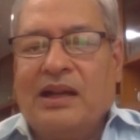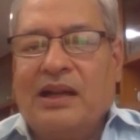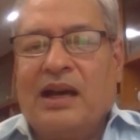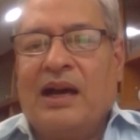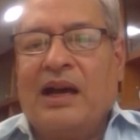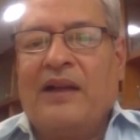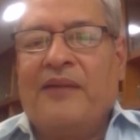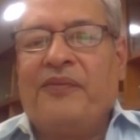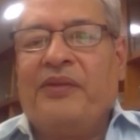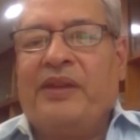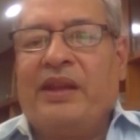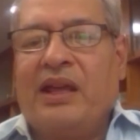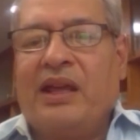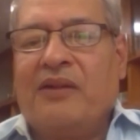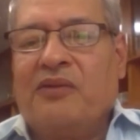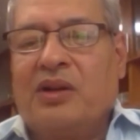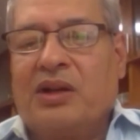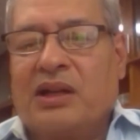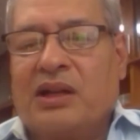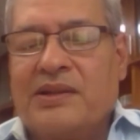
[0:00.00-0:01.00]
I've
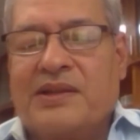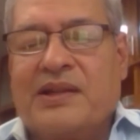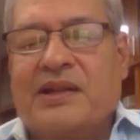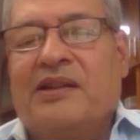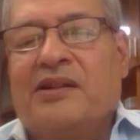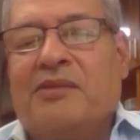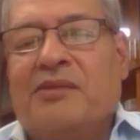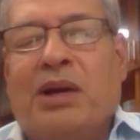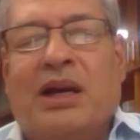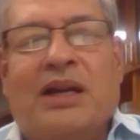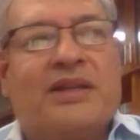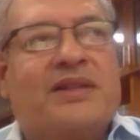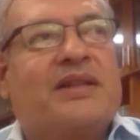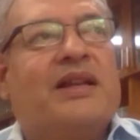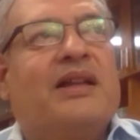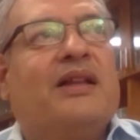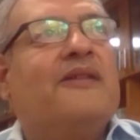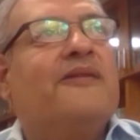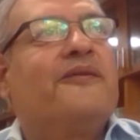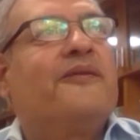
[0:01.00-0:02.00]
never considered
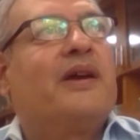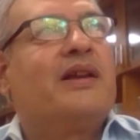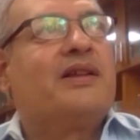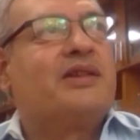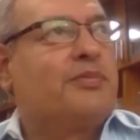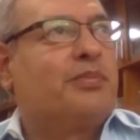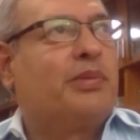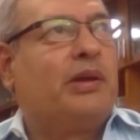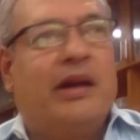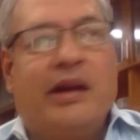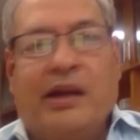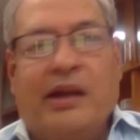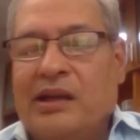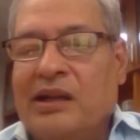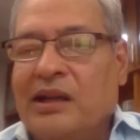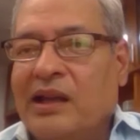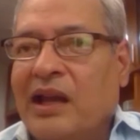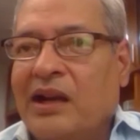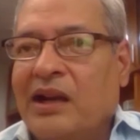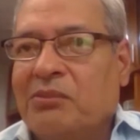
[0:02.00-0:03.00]
myself as a
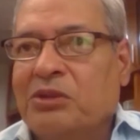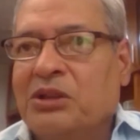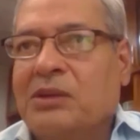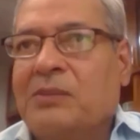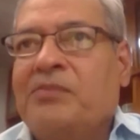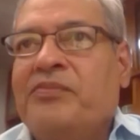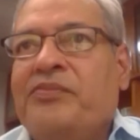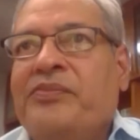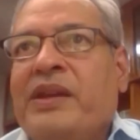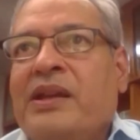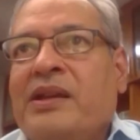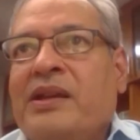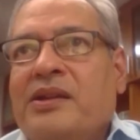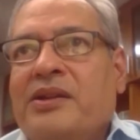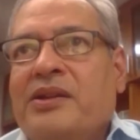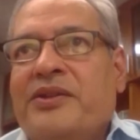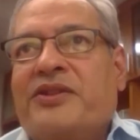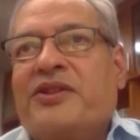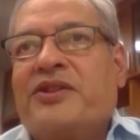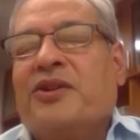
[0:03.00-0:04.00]
political animal.
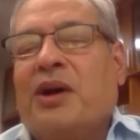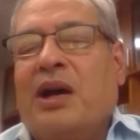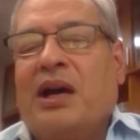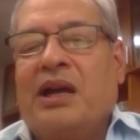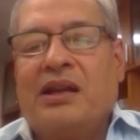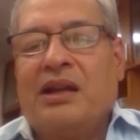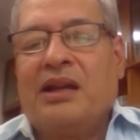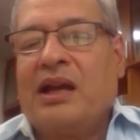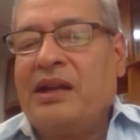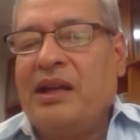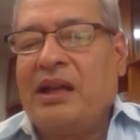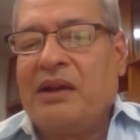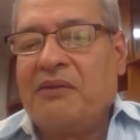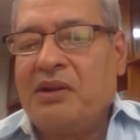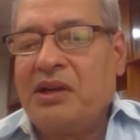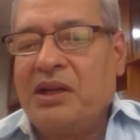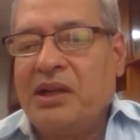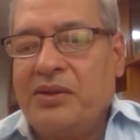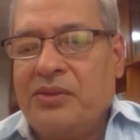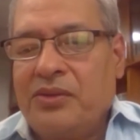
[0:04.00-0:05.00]
So I
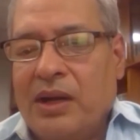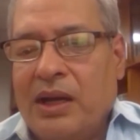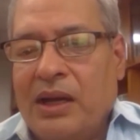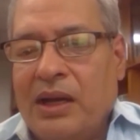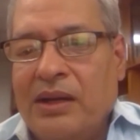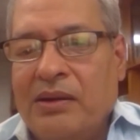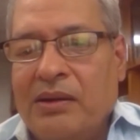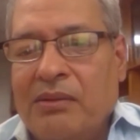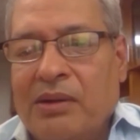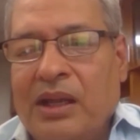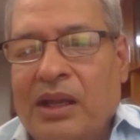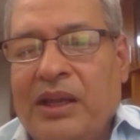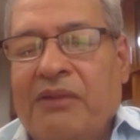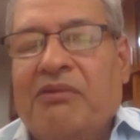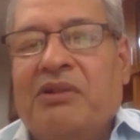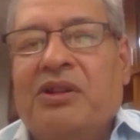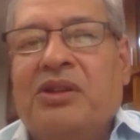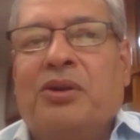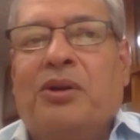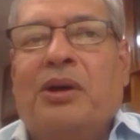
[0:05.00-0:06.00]
never did run,
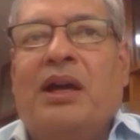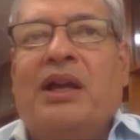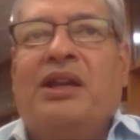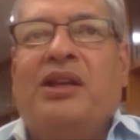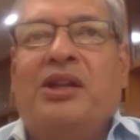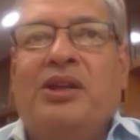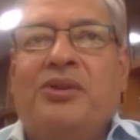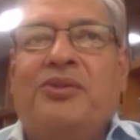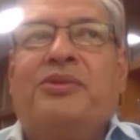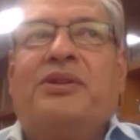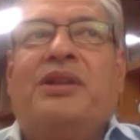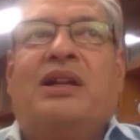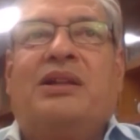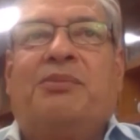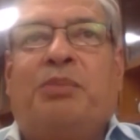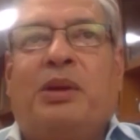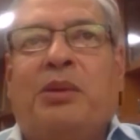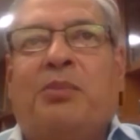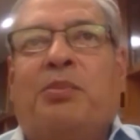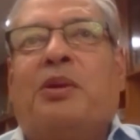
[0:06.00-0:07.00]
even though I knew
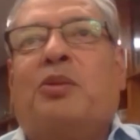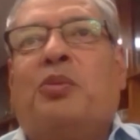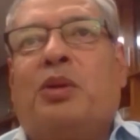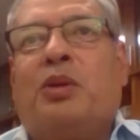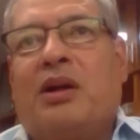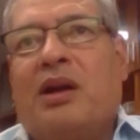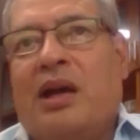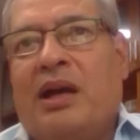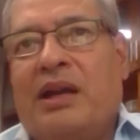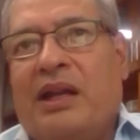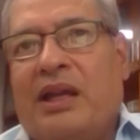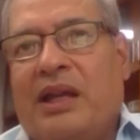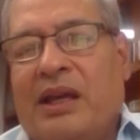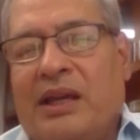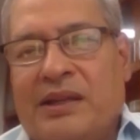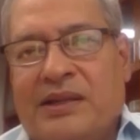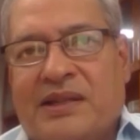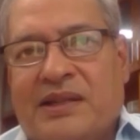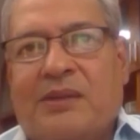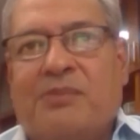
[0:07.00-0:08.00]
that people were
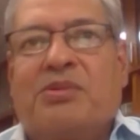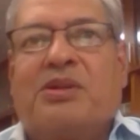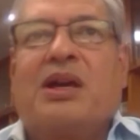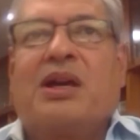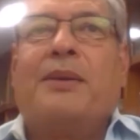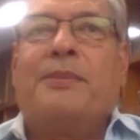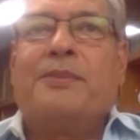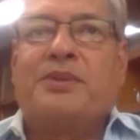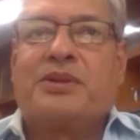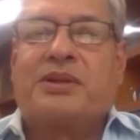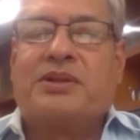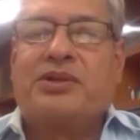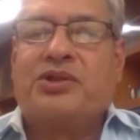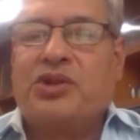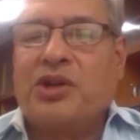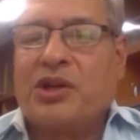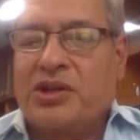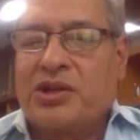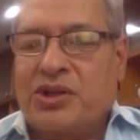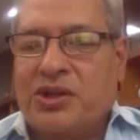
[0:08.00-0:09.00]
running sometimes
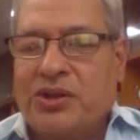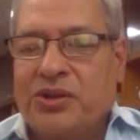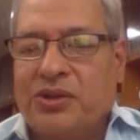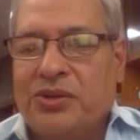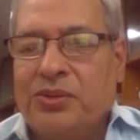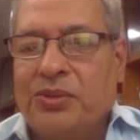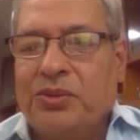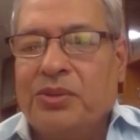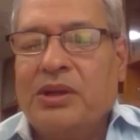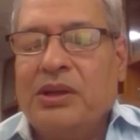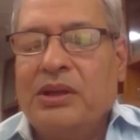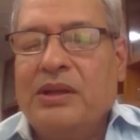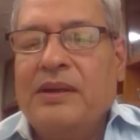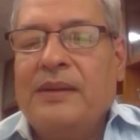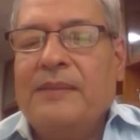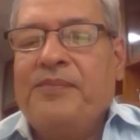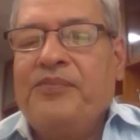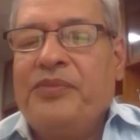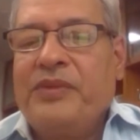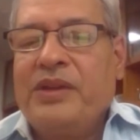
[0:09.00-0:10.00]
just to
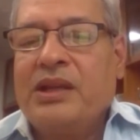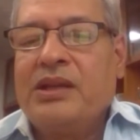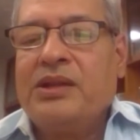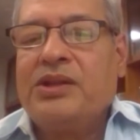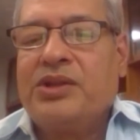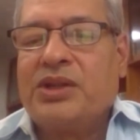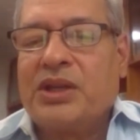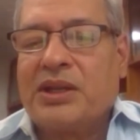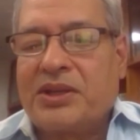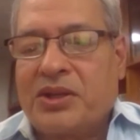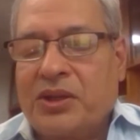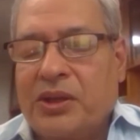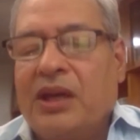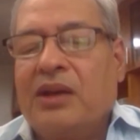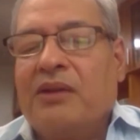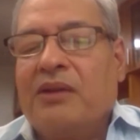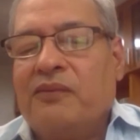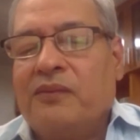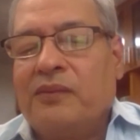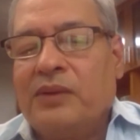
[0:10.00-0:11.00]

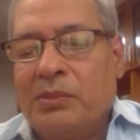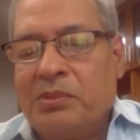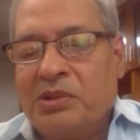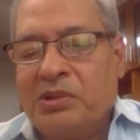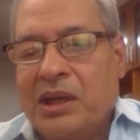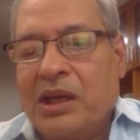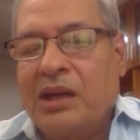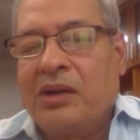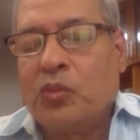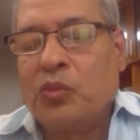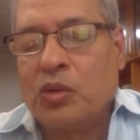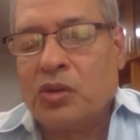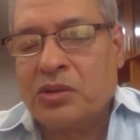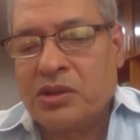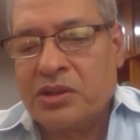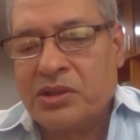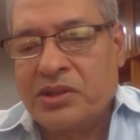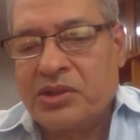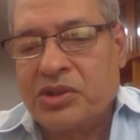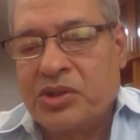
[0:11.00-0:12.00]
give libertarian voters a